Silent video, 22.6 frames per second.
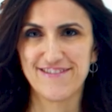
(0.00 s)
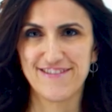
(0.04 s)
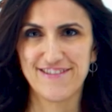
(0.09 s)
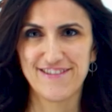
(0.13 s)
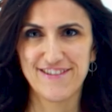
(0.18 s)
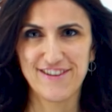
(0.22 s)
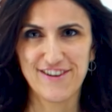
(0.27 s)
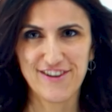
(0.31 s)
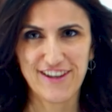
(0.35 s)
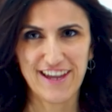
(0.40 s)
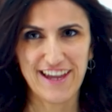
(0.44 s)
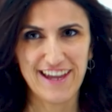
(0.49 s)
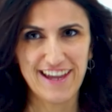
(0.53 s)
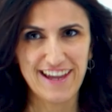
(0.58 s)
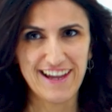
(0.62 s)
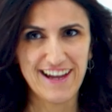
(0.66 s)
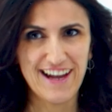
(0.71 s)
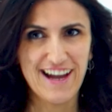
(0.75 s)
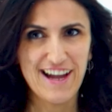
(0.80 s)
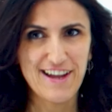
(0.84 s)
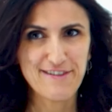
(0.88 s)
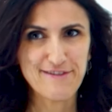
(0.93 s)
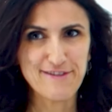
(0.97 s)
Okay,
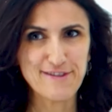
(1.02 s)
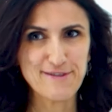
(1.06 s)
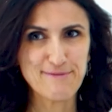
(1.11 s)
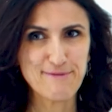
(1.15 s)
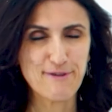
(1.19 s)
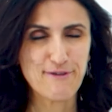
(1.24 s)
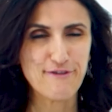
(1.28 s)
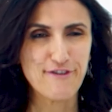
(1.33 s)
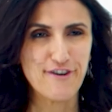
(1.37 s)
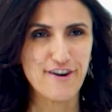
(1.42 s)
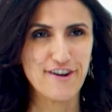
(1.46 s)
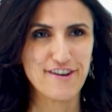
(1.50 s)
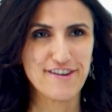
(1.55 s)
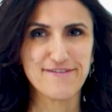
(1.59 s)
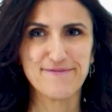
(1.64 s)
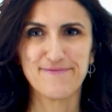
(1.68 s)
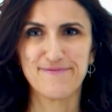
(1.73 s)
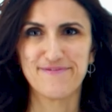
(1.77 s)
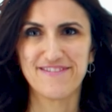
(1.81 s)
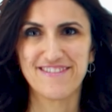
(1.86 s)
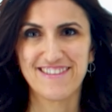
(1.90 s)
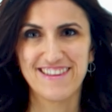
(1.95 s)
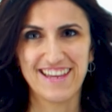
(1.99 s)
I will move on.
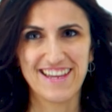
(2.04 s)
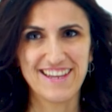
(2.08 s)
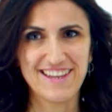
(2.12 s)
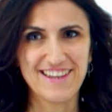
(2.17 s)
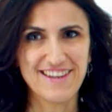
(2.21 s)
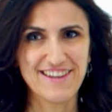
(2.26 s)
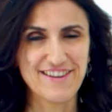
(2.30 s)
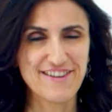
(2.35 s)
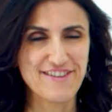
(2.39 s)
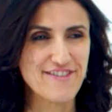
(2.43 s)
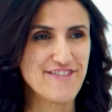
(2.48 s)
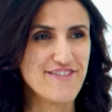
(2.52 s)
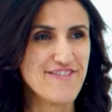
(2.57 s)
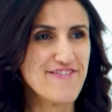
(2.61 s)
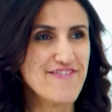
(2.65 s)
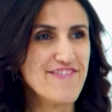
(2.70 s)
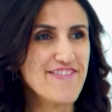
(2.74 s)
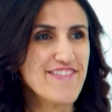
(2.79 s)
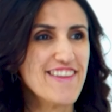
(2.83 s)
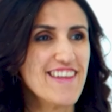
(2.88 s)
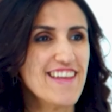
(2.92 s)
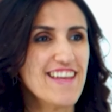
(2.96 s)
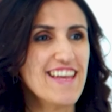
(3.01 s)
Thank you.
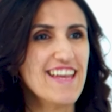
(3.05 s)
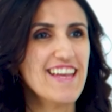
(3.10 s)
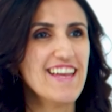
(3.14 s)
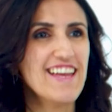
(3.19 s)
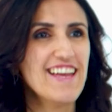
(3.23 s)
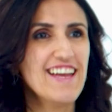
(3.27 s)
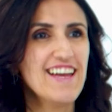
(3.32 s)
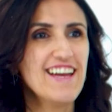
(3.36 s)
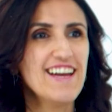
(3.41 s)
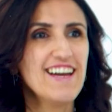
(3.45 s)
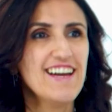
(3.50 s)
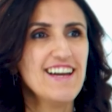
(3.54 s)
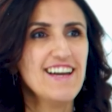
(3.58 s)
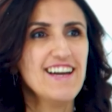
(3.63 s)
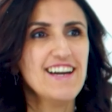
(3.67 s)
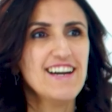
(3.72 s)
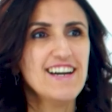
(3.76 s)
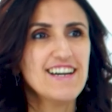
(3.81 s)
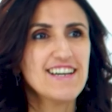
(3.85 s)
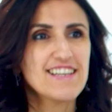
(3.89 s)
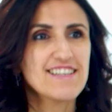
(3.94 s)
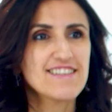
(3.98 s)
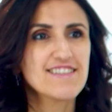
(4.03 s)

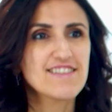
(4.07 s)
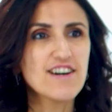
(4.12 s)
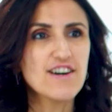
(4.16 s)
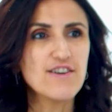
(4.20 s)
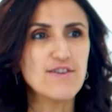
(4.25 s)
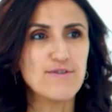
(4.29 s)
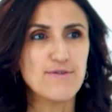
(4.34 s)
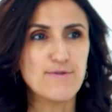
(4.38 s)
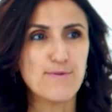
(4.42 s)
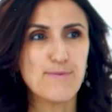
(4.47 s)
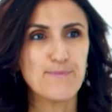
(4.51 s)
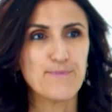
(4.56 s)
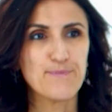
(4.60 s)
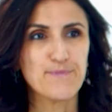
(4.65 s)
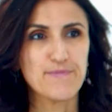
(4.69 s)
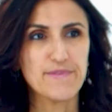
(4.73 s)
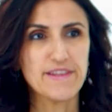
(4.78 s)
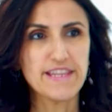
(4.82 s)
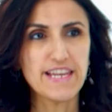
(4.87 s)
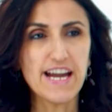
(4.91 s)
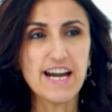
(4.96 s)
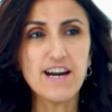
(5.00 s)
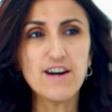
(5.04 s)
So,
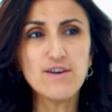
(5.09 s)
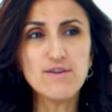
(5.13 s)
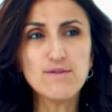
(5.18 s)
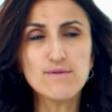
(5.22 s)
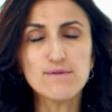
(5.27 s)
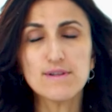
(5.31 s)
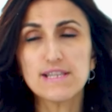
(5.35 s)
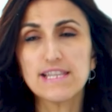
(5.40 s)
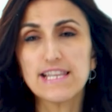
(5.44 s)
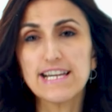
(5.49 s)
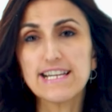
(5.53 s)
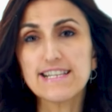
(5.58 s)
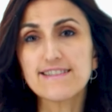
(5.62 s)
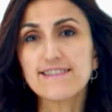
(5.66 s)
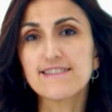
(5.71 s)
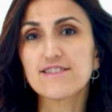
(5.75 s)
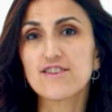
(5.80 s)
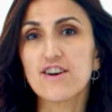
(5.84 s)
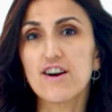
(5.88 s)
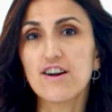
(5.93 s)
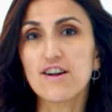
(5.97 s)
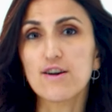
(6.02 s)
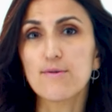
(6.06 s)
now let's
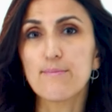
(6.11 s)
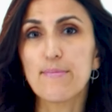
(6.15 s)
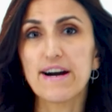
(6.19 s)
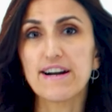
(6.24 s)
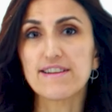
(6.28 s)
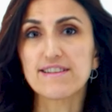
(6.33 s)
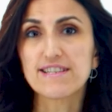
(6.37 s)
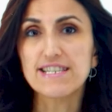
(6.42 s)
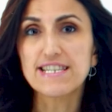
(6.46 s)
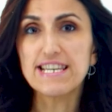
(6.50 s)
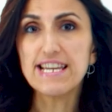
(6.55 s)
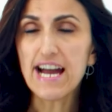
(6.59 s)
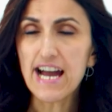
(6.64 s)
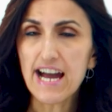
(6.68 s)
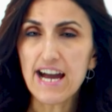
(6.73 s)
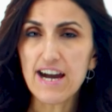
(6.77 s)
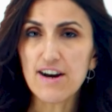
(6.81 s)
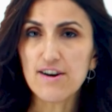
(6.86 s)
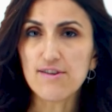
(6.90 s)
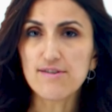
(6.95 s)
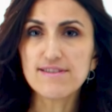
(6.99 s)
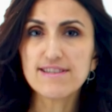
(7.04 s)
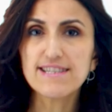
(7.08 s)
talk about
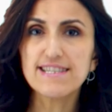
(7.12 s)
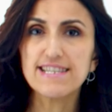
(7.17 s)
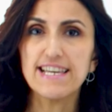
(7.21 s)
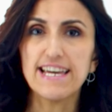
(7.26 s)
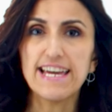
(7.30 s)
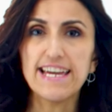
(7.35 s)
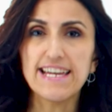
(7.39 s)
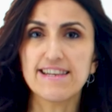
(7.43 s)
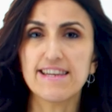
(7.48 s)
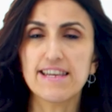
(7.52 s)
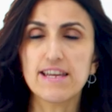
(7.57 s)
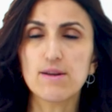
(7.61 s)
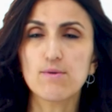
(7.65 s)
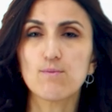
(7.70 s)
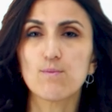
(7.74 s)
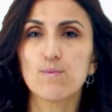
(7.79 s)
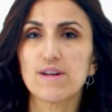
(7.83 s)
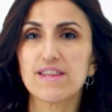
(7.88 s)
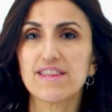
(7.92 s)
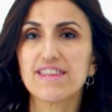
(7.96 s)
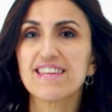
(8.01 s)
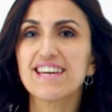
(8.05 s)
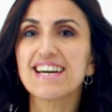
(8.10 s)
nouns ending
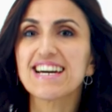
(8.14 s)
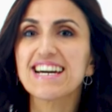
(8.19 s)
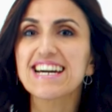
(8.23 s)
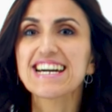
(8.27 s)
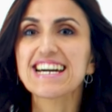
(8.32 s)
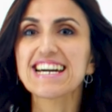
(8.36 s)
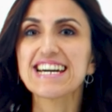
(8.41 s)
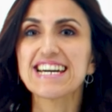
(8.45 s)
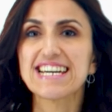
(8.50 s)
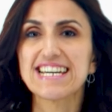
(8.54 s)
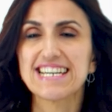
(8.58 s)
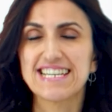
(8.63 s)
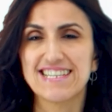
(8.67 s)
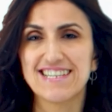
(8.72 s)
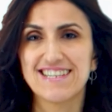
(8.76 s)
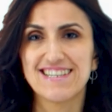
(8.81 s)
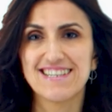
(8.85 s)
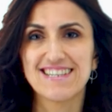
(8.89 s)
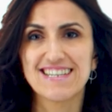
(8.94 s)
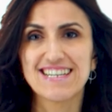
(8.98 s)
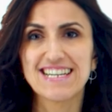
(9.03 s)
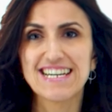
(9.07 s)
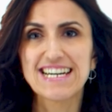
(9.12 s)
with k.
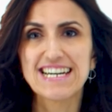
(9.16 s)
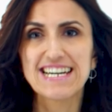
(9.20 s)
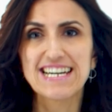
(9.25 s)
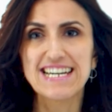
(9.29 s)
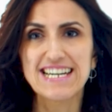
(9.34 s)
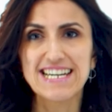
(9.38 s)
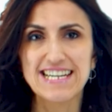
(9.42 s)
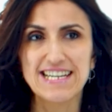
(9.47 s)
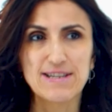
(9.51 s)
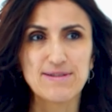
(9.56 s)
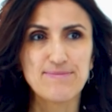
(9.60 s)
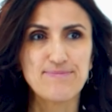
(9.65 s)
K.